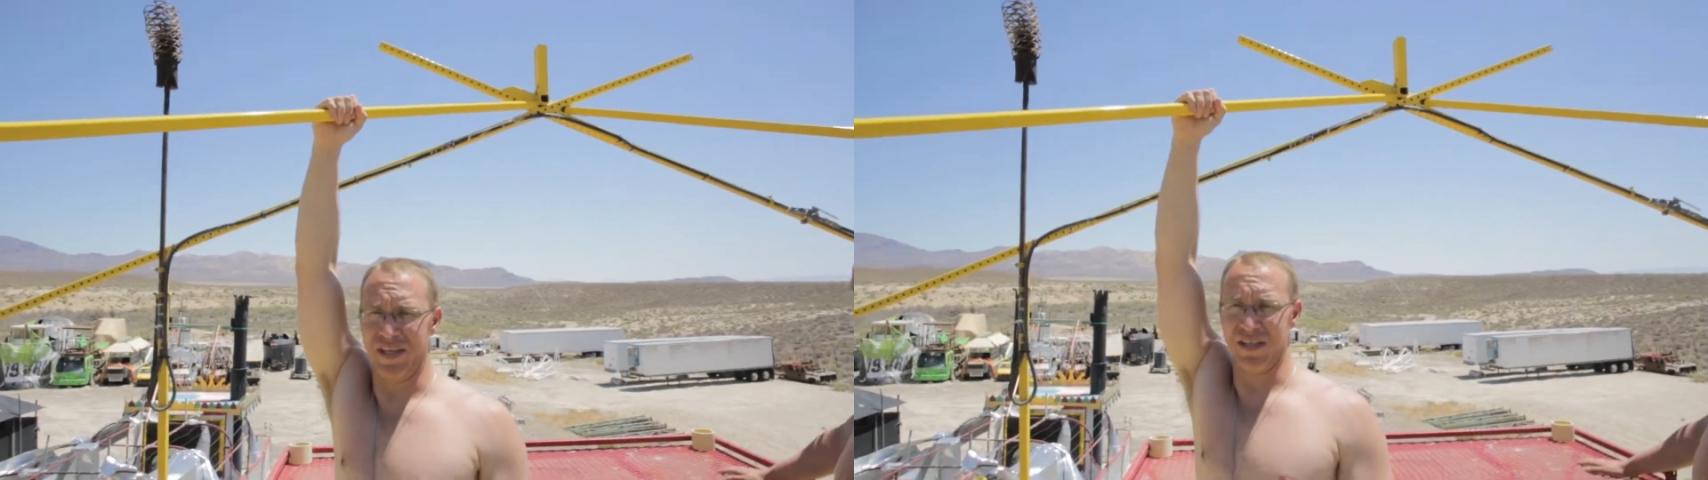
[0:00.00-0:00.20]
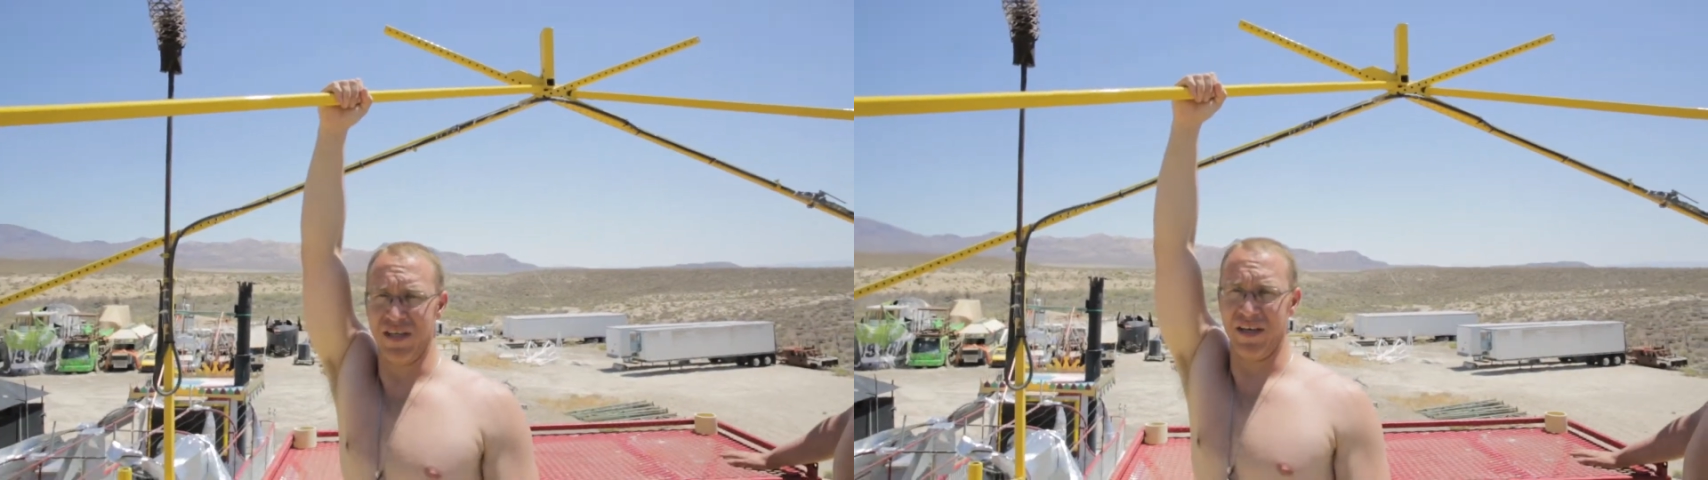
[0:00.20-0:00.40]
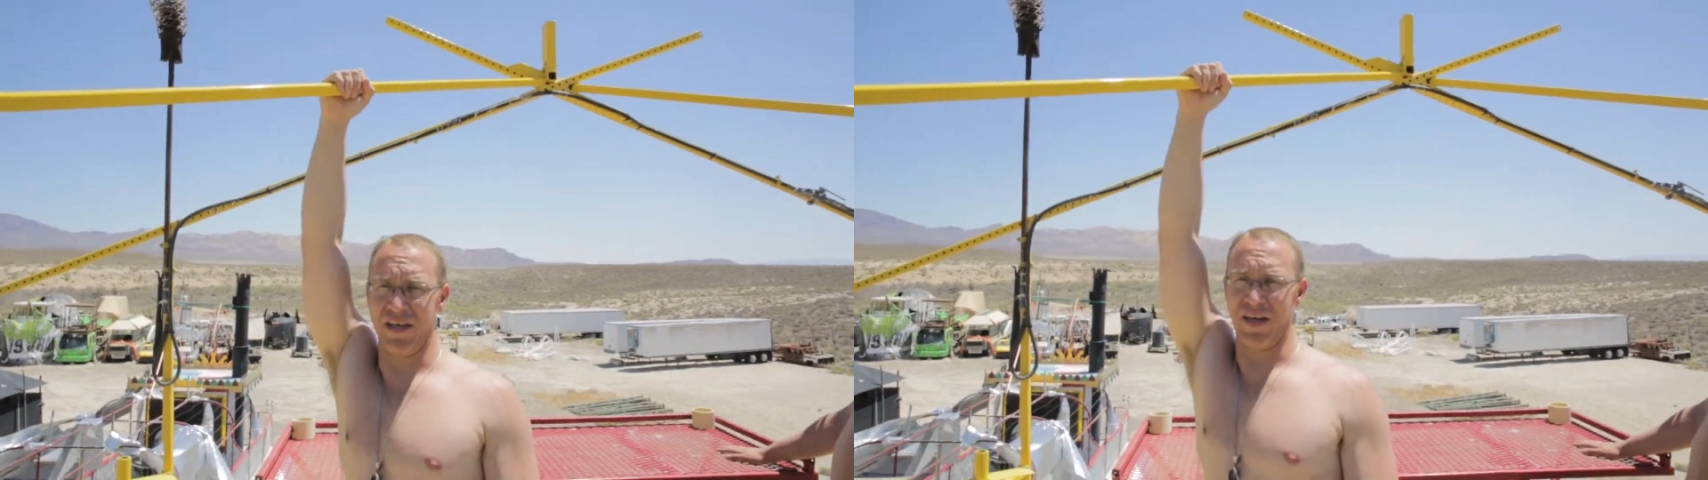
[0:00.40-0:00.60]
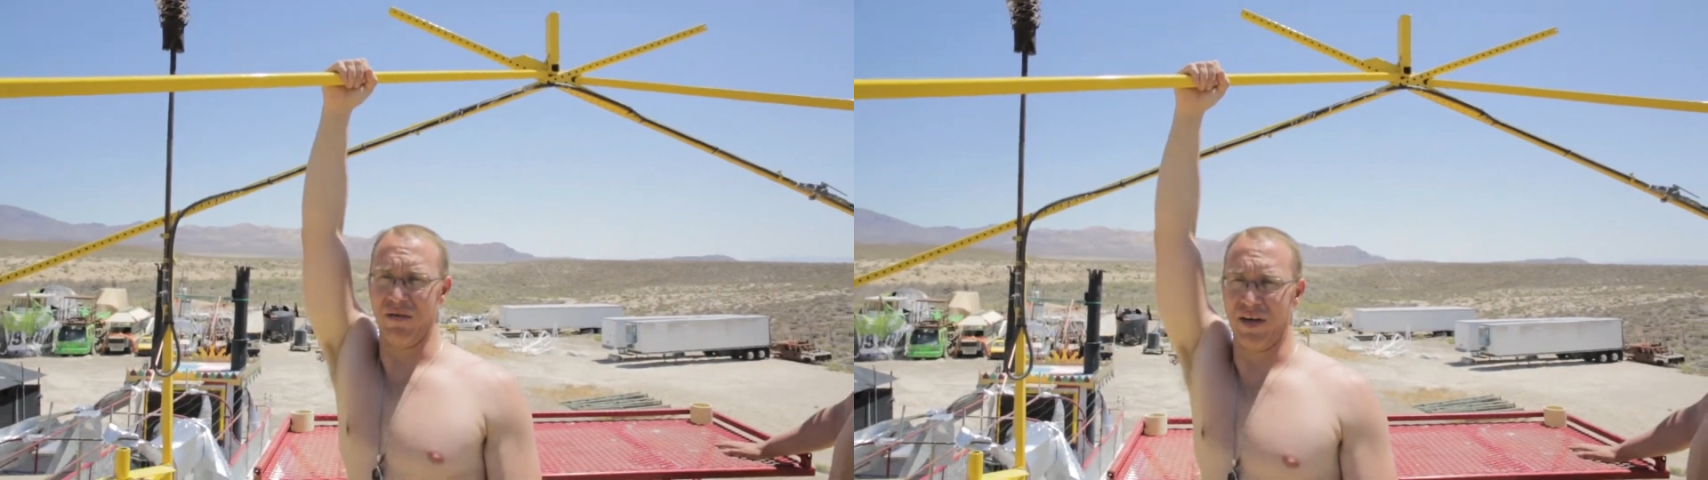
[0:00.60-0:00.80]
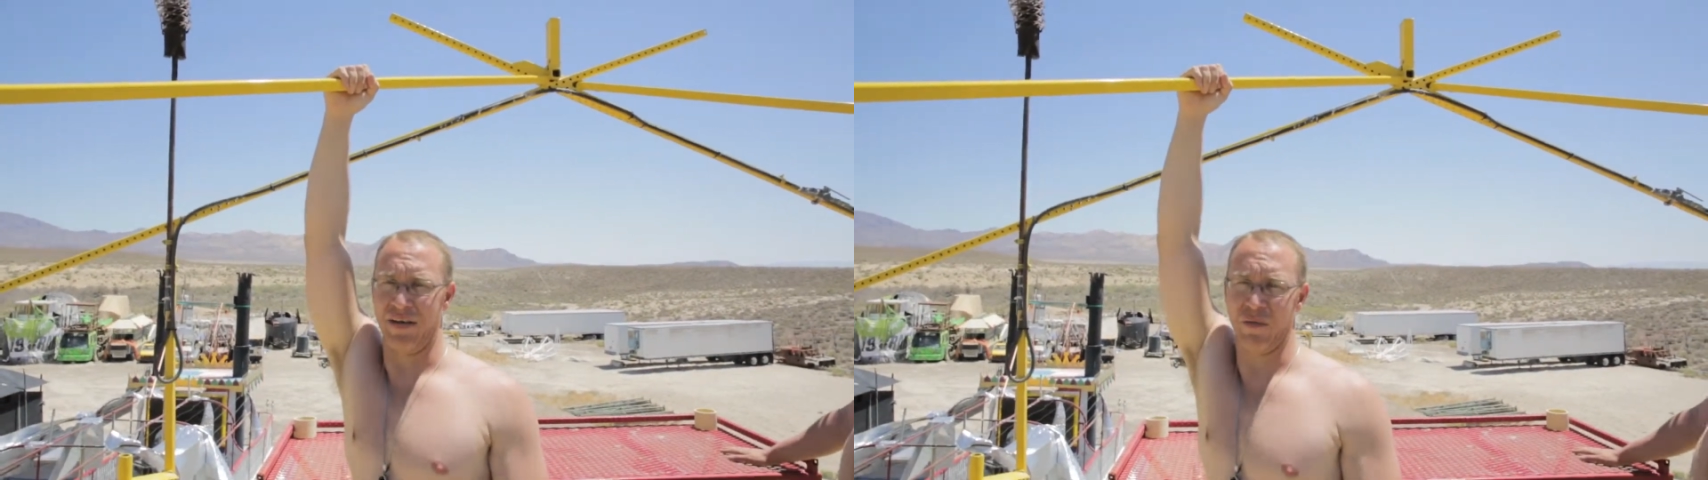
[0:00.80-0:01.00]
easily and not
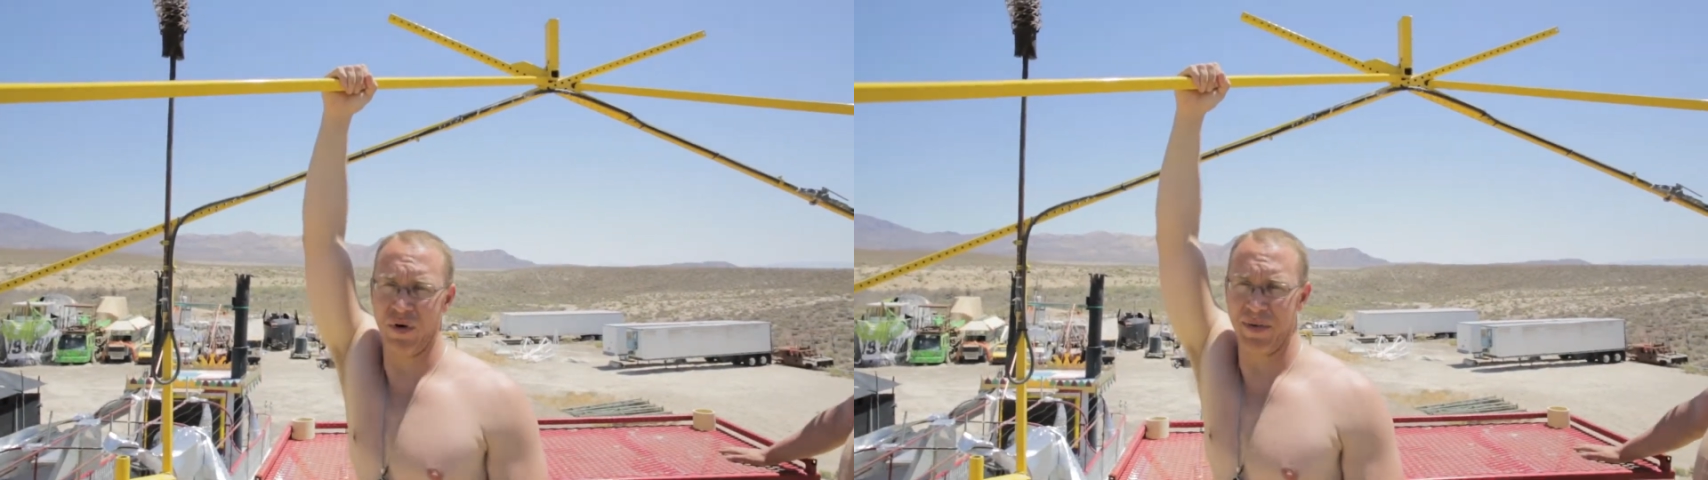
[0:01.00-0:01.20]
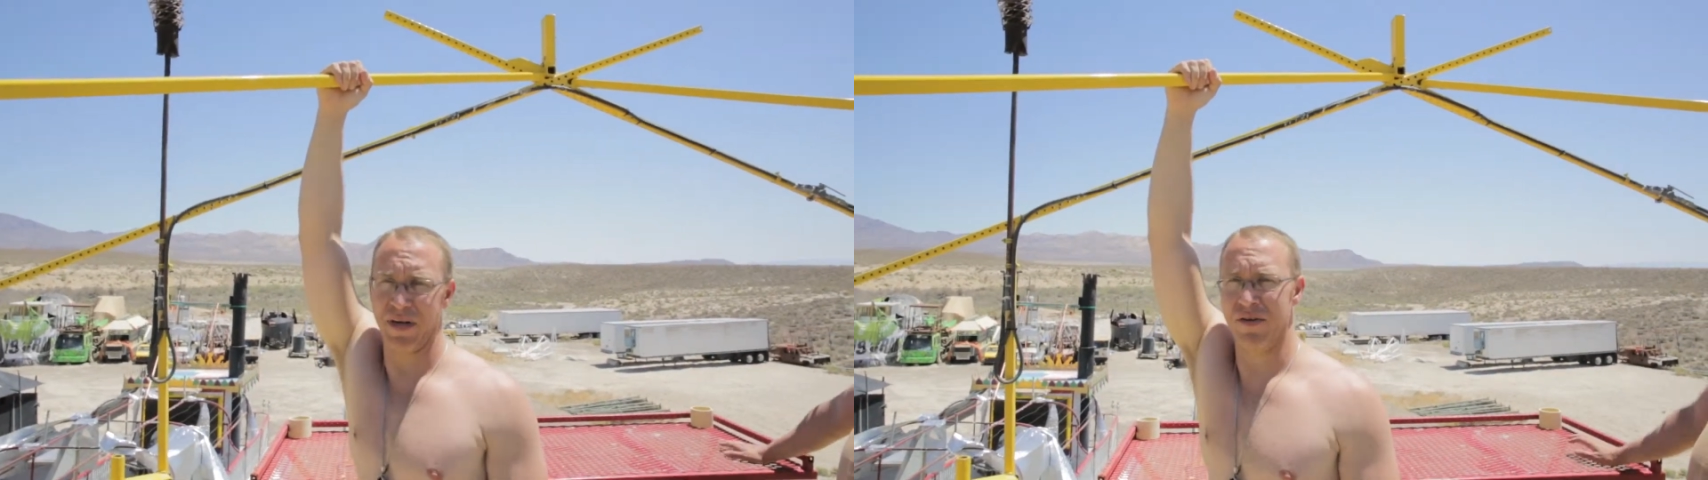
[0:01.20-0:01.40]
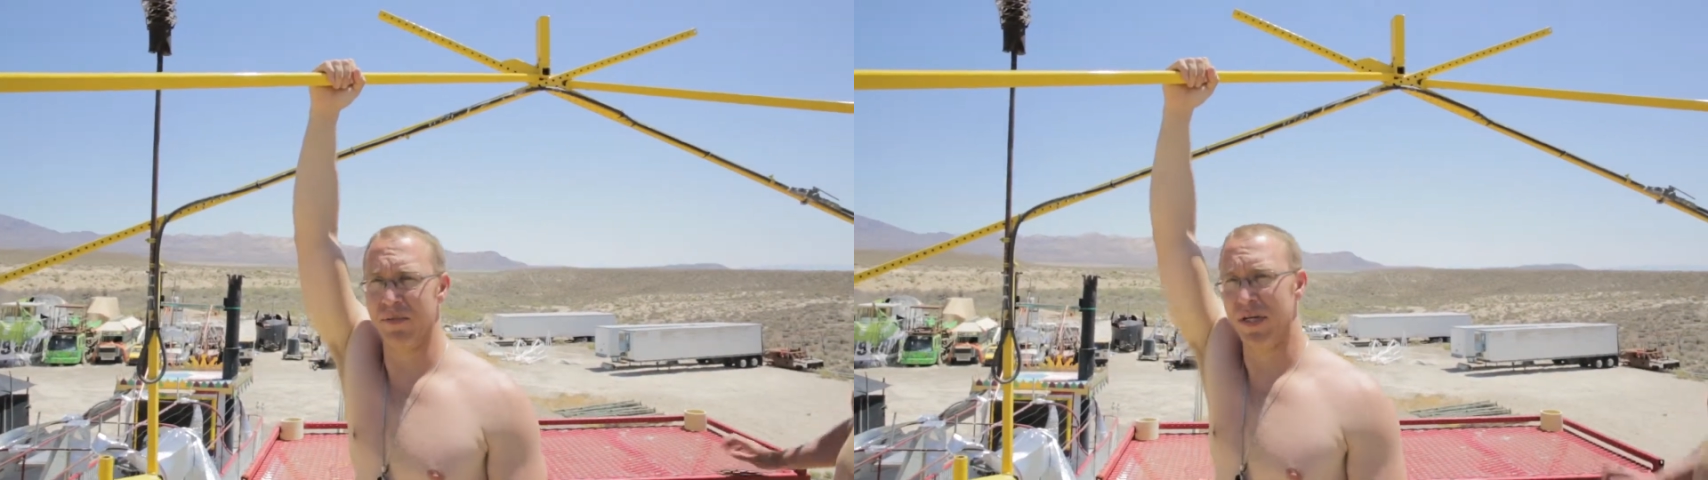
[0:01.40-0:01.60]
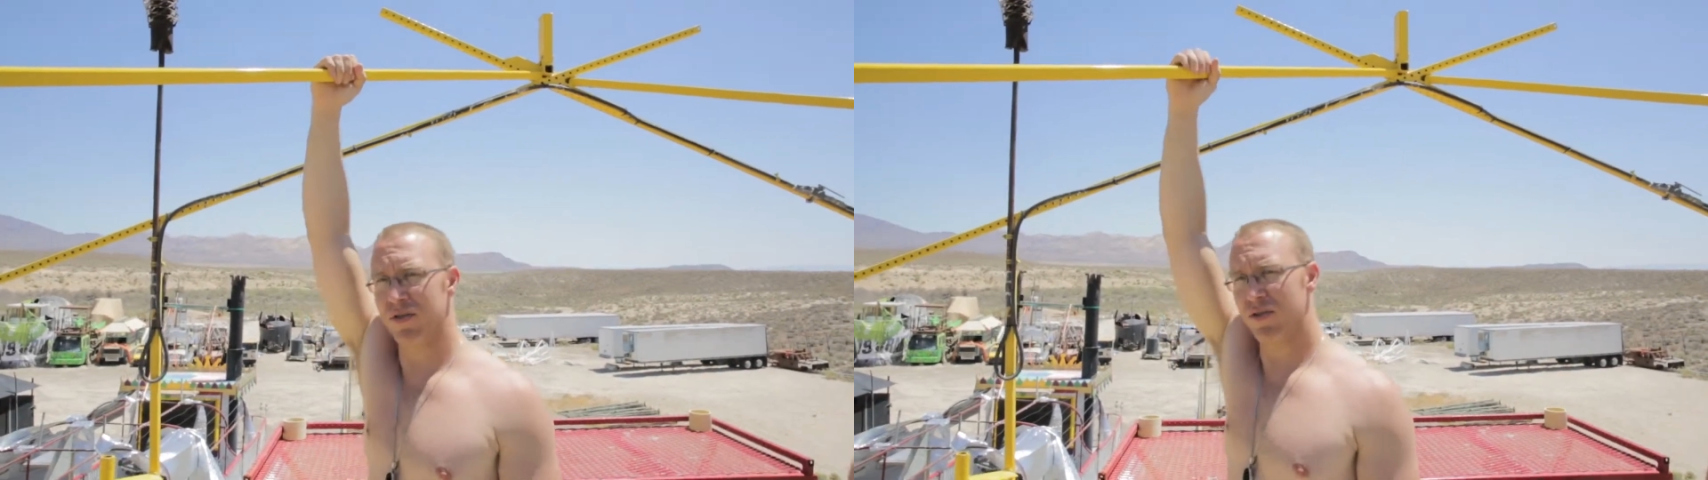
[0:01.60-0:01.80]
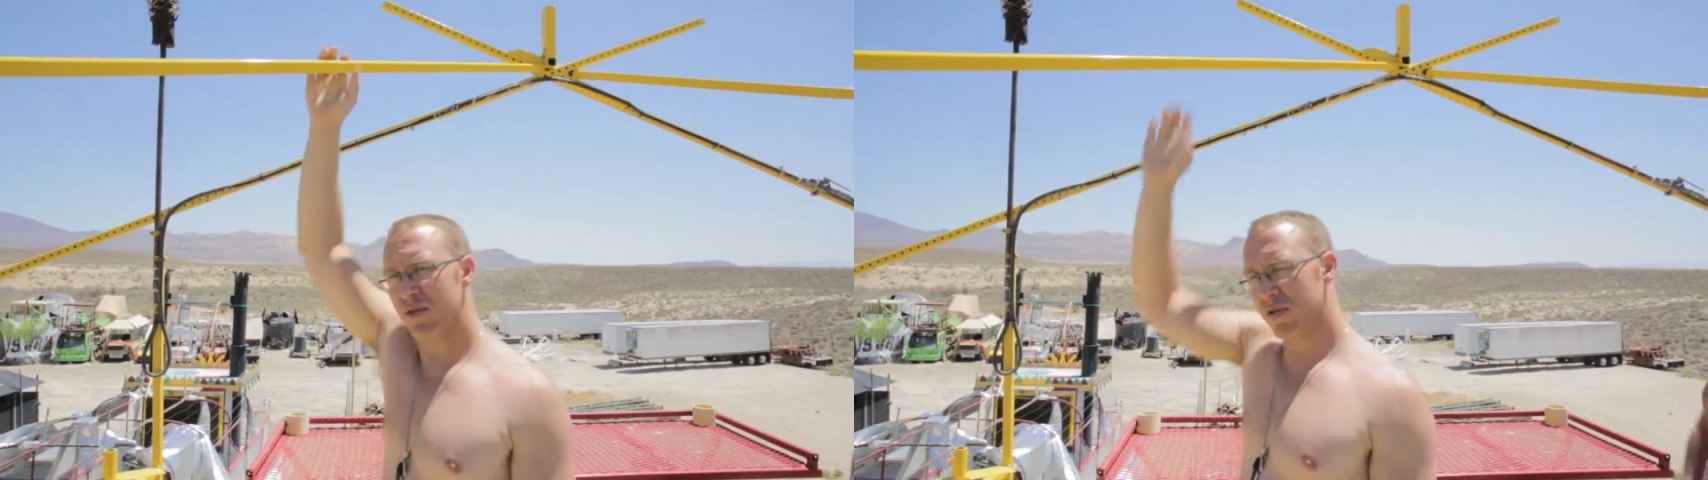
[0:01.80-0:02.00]
have to worry about it too
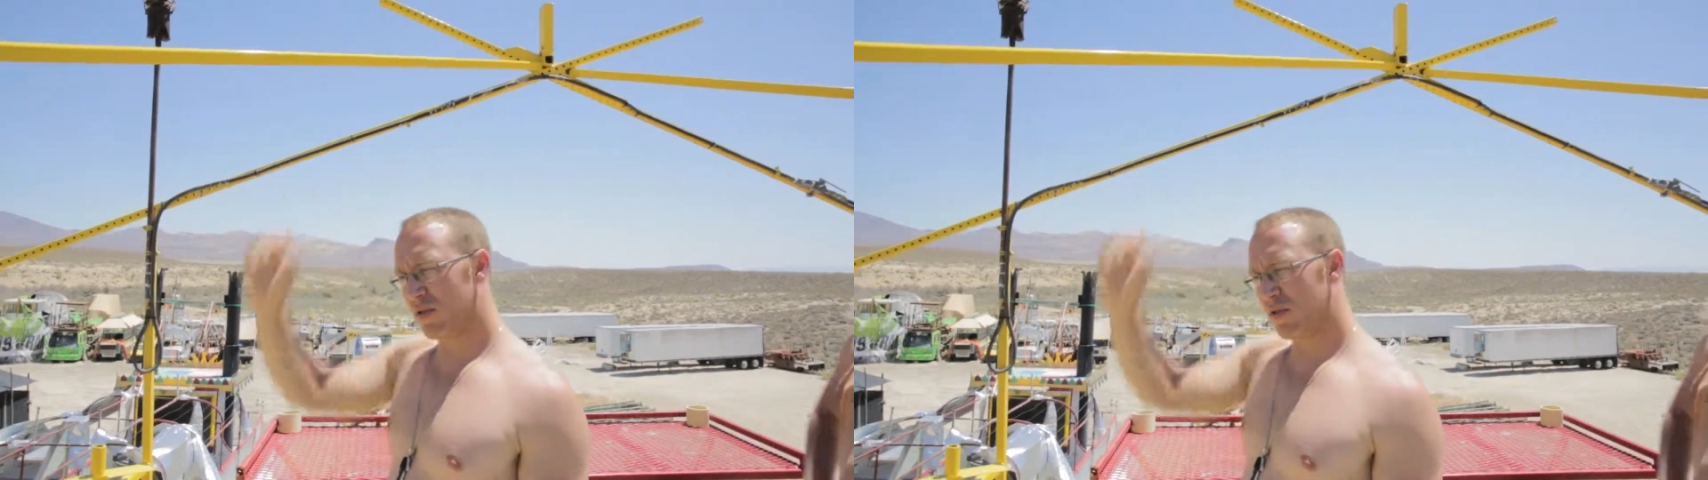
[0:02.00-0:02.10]
much.